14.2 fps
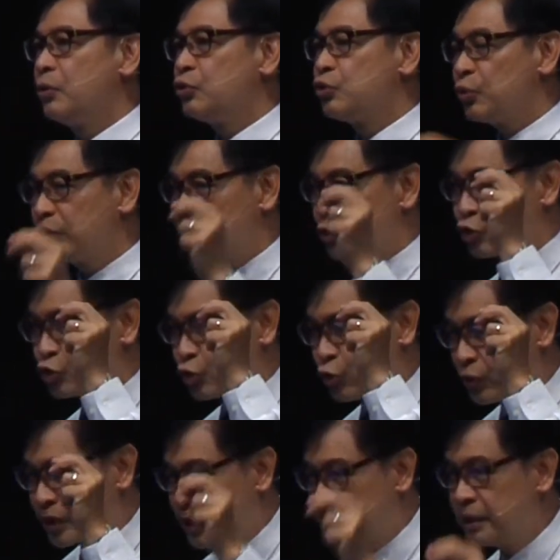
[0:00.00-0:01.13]
to sow
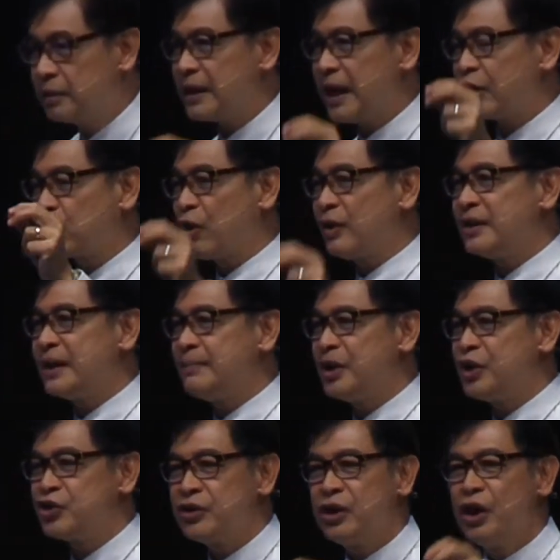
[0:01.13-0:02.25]
guilt and
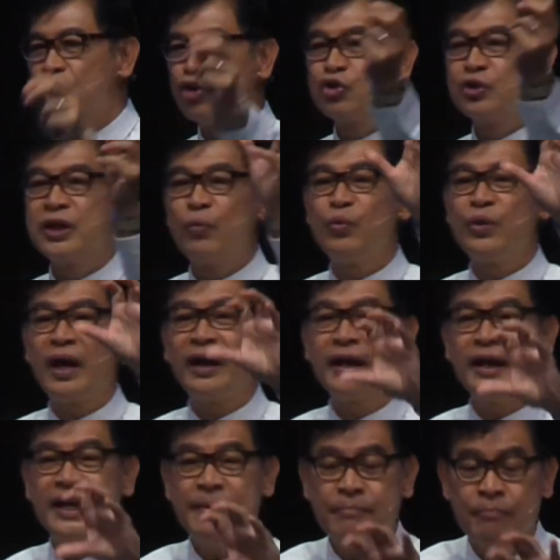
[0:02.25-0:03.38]
condemnation so that we are
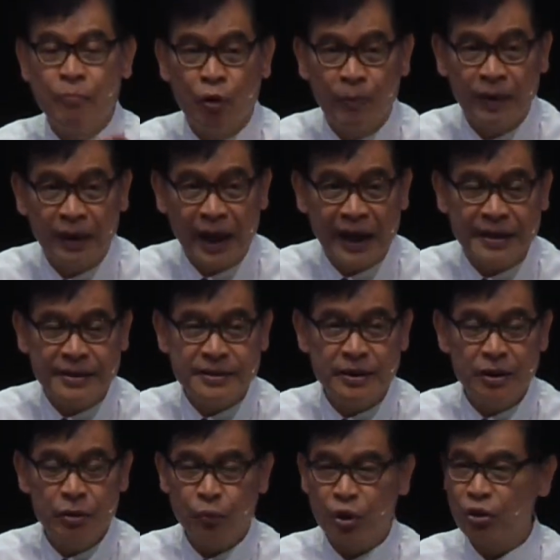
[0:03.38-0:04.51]
immobilized,
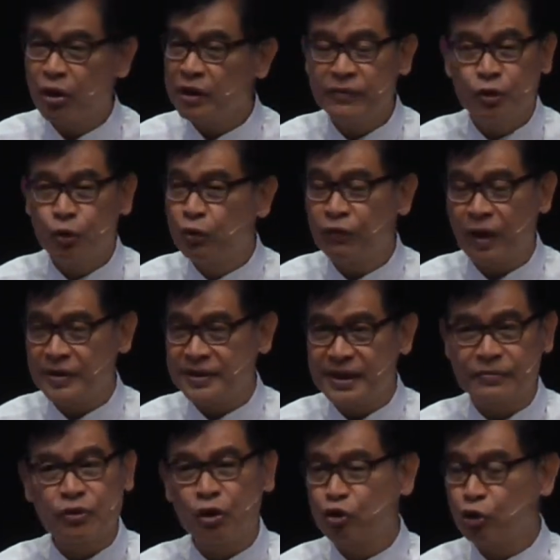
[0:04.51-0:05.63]
we are not even good for
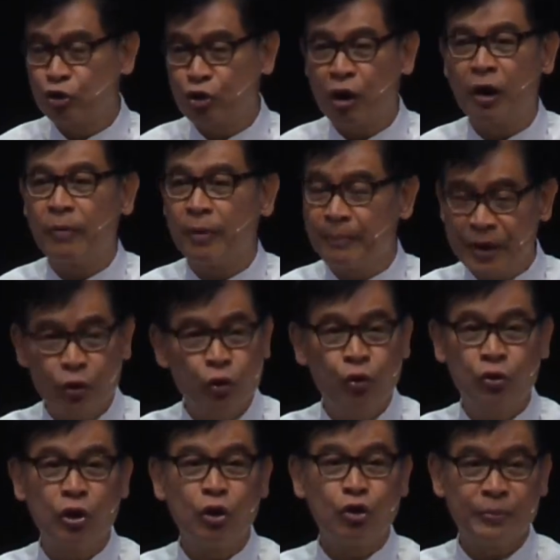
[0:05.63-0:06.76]
ourselves, not to talk about being good,
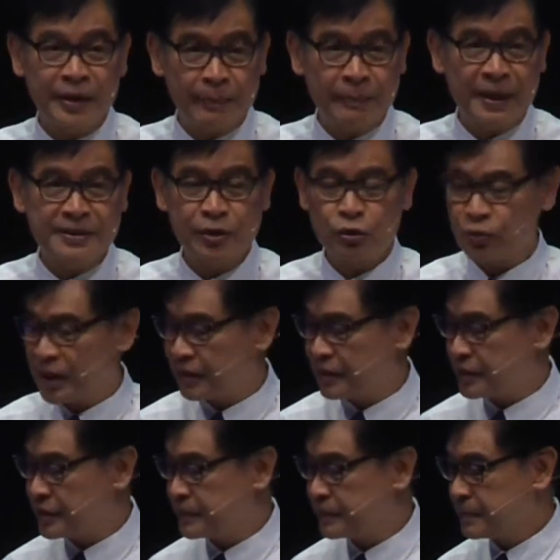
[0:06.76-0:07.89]
to be a blessing to
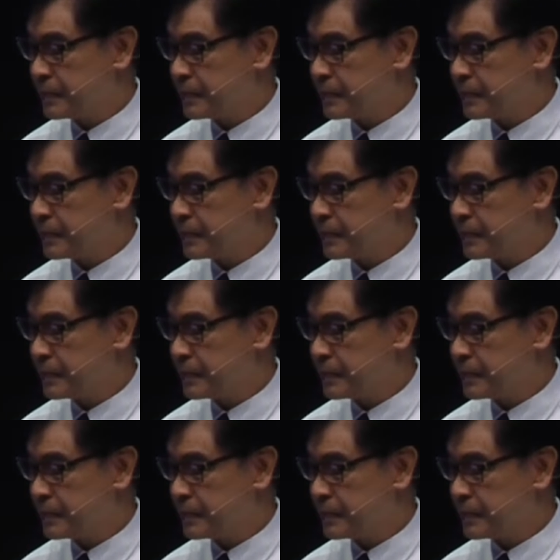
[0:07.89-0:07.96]
others.